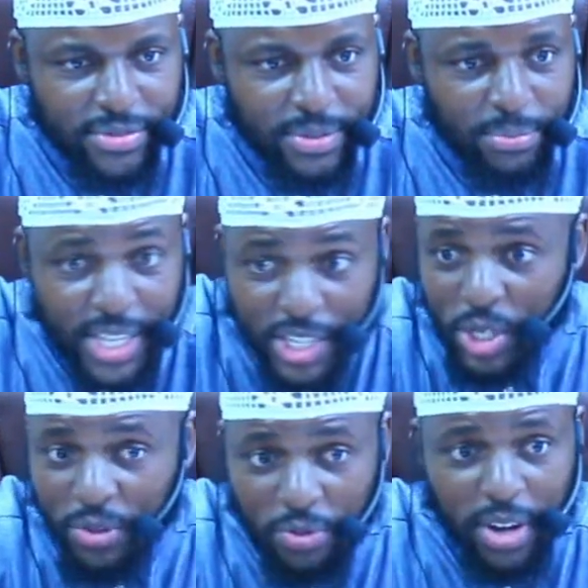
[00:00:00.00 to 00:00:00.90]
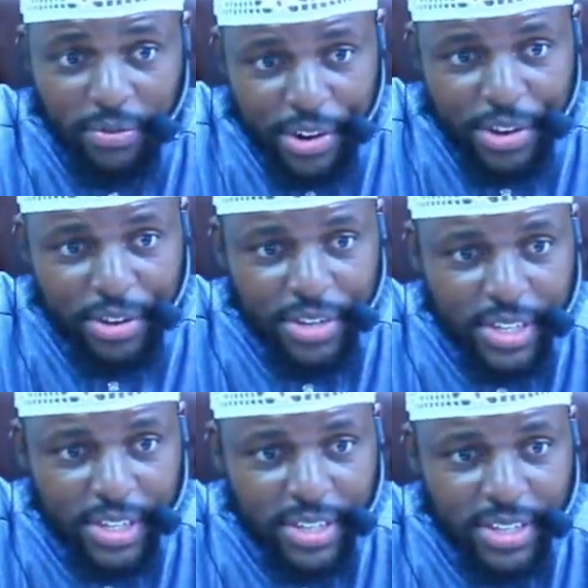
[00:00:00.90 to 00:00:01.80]
Protection of what? Very good.
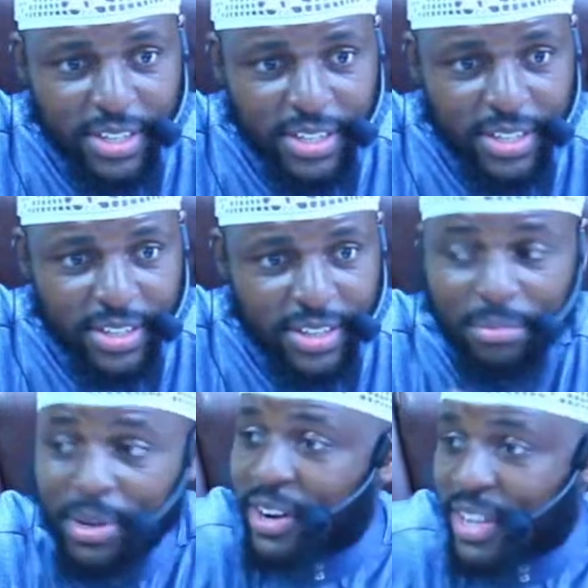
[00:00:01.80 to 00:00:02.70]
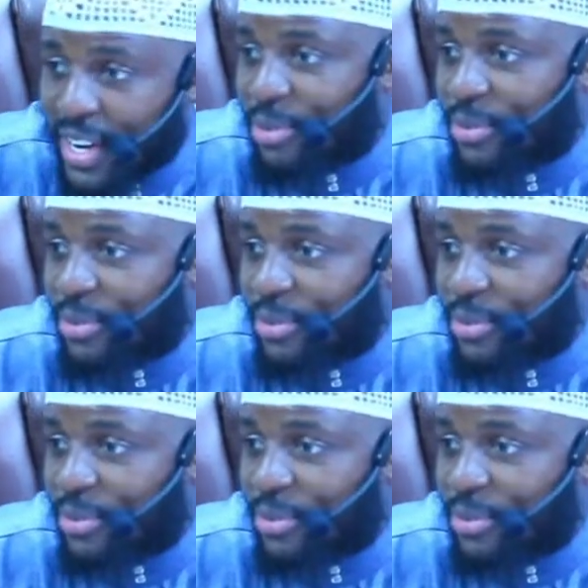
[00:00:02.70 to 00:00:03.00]
Barakallahu